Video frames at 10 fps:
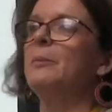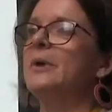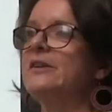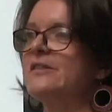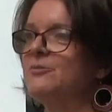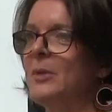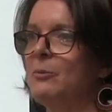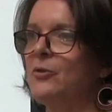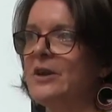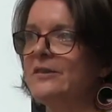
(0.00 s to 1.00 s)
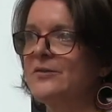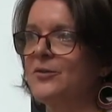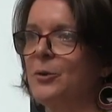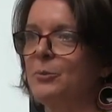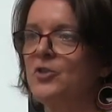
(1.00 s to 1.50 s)
because of memories
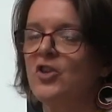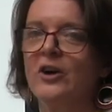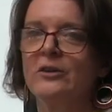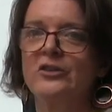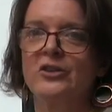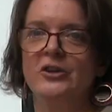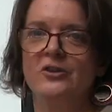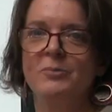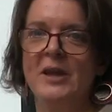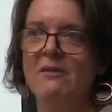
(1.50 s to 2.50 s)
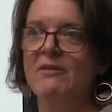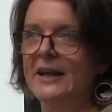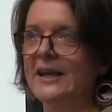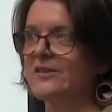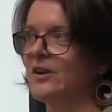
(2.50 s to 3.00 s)
from childhood of being
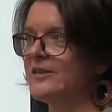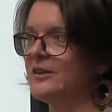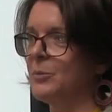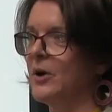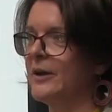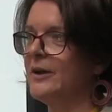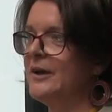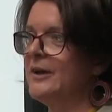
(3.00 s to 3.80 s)
really excited by